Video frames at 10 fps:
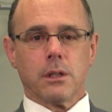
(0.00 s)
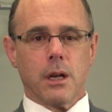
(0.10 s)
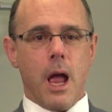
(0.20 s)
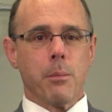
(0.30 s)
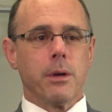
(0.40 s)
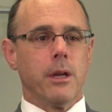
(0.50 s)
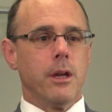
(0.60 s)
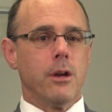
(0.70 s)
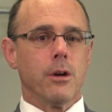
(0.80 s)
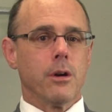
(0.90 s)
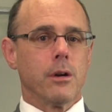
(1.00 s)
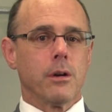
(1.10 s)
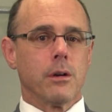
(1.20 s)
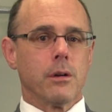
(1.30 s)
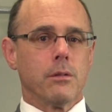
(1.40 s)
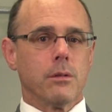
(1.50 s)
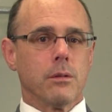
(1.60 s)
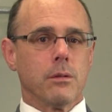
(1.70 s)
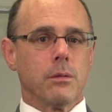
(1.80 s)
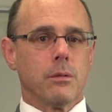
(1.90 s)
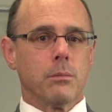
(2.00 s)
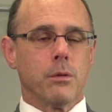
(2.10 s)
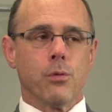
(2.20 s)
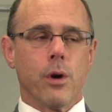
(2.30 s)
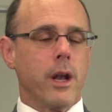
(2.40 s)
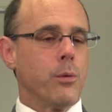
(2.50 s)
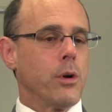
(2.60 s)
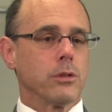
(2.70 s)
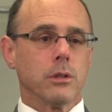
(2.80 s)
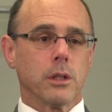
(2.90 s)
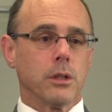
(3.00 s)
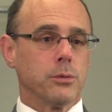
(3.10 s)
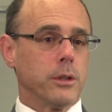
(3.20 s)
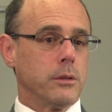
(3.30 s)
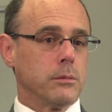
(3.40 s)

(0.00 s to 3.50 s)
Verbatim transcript: can happen here before anywhere else in the country.